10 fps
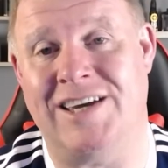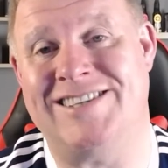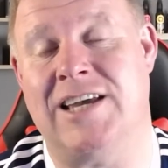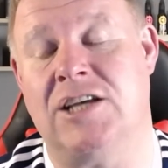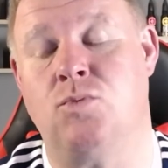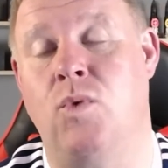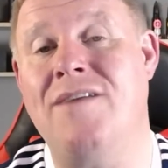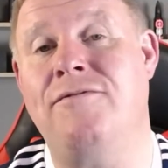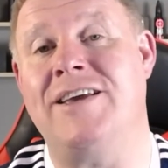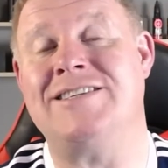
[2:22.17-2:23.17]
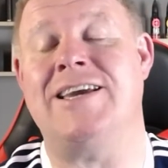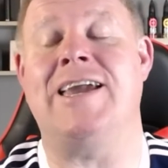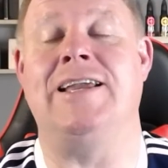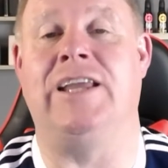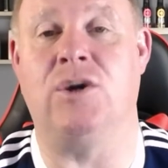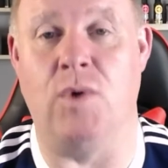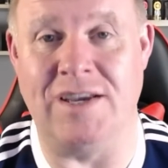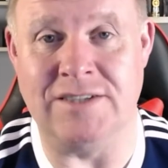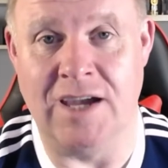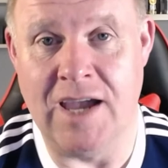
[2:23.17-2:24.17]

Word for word: he says with this e-liquid